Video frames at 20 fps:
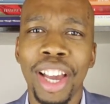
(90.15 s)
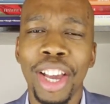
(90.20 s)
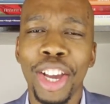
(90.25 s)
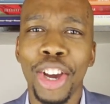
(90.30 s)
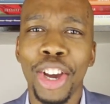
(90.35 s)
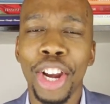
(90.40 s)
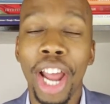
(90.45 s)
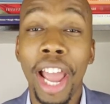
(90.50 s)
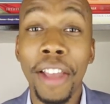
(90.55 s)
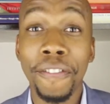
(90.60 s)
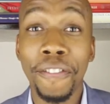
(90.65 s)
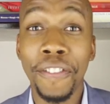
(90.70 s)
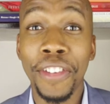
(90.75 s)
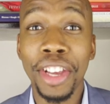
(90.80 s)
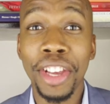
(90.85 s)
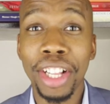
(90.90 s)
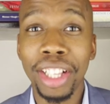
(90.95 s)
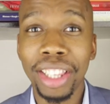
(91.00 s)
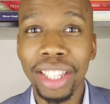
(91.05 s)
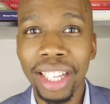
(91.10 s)
could I
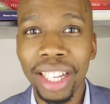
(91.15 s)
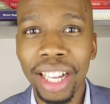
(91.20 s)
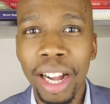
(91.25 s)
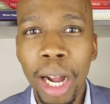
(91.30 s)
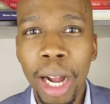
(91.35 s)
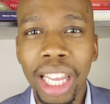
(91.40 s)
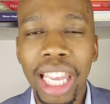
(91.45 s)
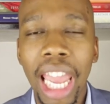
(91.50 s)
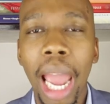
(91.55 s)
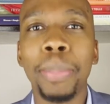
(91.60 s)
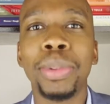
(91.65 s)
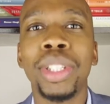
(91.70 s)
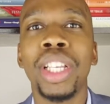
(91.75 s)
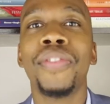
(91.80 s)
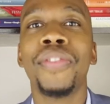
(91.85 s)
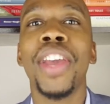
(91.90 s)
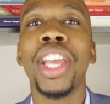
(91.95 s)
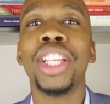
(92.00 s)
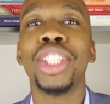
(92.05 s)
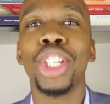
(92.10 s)
feel the
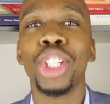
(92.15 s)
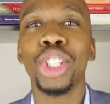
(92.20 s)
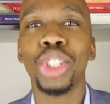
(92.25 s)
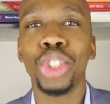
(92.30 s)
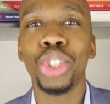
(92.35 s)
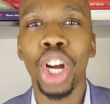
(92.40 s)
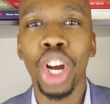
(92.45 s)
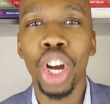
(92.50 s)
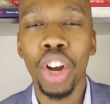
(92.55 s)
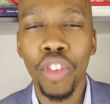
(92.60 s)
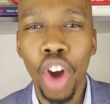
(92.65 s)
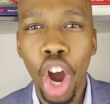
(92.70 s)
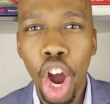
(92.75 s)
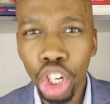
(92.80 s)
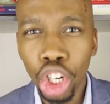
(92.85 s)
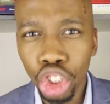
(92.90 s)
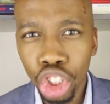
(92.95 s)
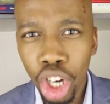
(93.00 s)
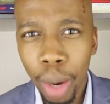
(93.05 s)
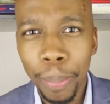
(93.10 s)
captivating drug of
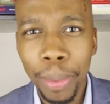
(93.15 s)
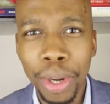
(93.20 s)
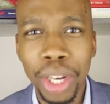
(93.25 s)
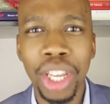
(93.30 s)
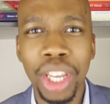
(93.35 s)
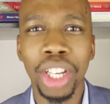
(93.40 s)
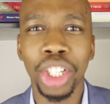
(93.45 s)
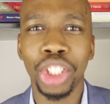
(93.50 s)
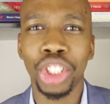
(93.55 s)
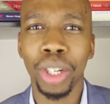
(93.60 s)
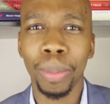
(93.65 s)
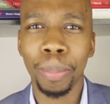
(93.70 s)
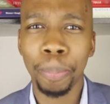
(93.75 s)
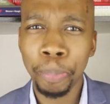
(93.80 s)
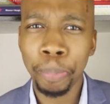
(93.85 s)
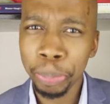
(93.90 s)
entrepreneurship